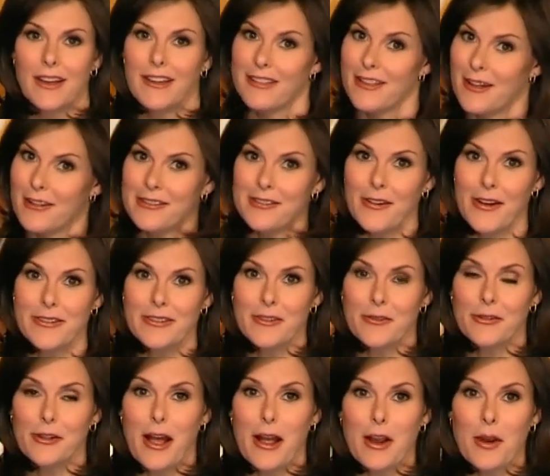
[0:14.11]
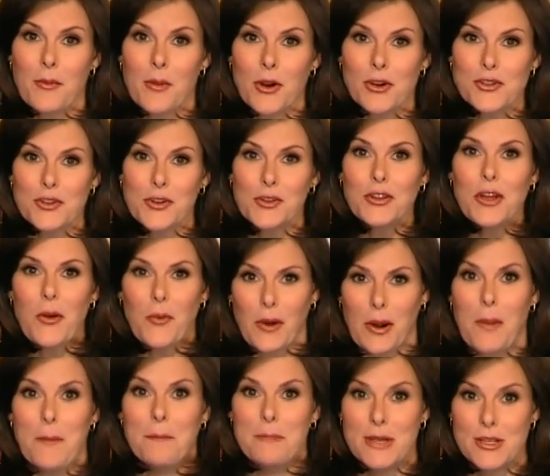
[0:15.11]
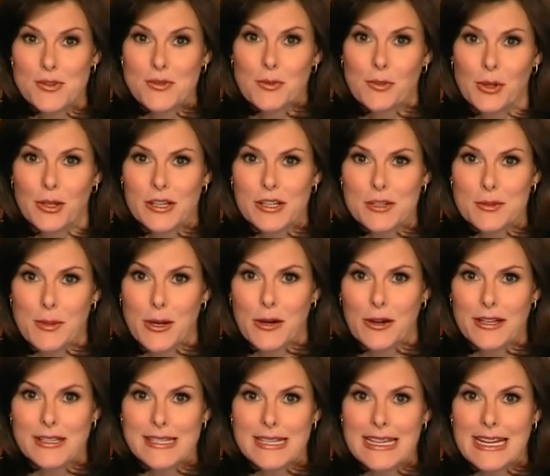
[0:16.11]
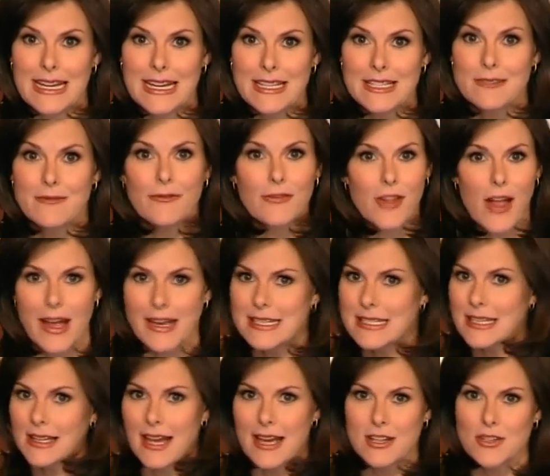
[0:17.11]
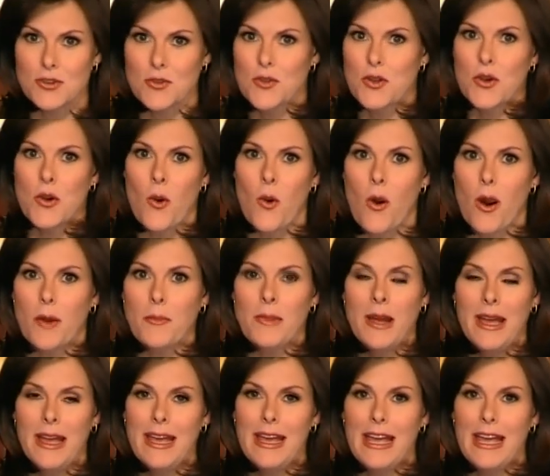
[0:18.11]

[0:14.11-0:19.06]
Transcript: Those of us who fly commercial know what a miserable experience it is. Flight delays are the norm.